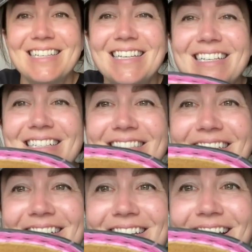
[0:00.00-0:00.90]
is
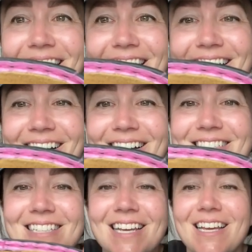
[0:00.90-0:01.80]

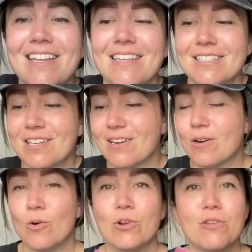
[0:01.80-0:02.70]
Nyot. These
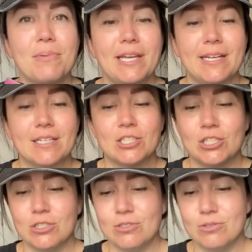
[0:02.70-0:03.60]
are orthopedic
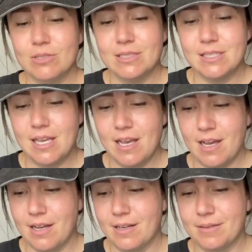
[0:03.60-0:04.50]
shoes.
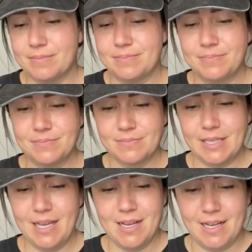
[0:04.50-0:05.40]
Yeah,
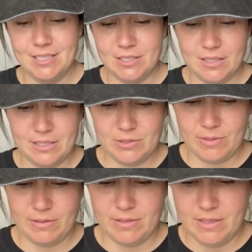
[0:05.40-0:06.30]
I just thought these
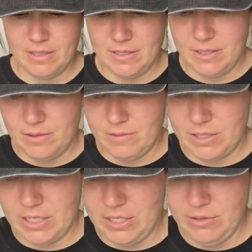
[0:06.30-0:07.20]
were
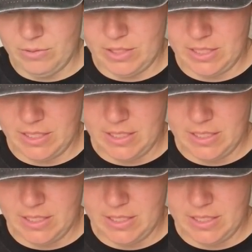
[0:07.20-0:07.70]
cute.